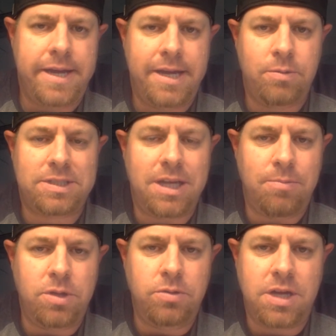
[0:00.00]
Hey, what's up,
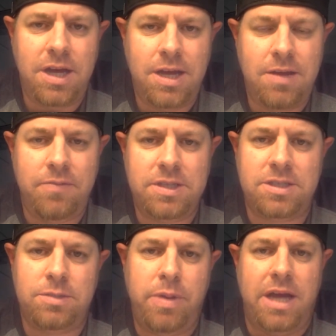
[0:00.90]
New Cov?
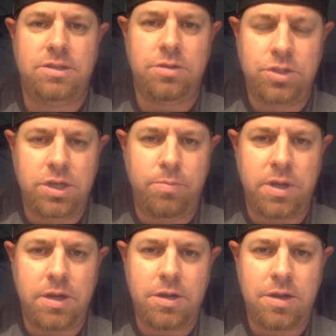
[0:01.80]
This is Pastor Chip
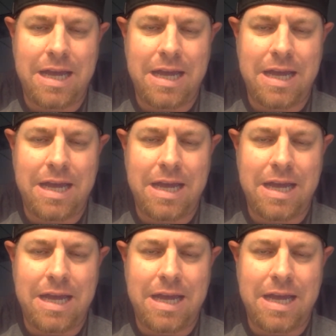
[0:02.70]
here,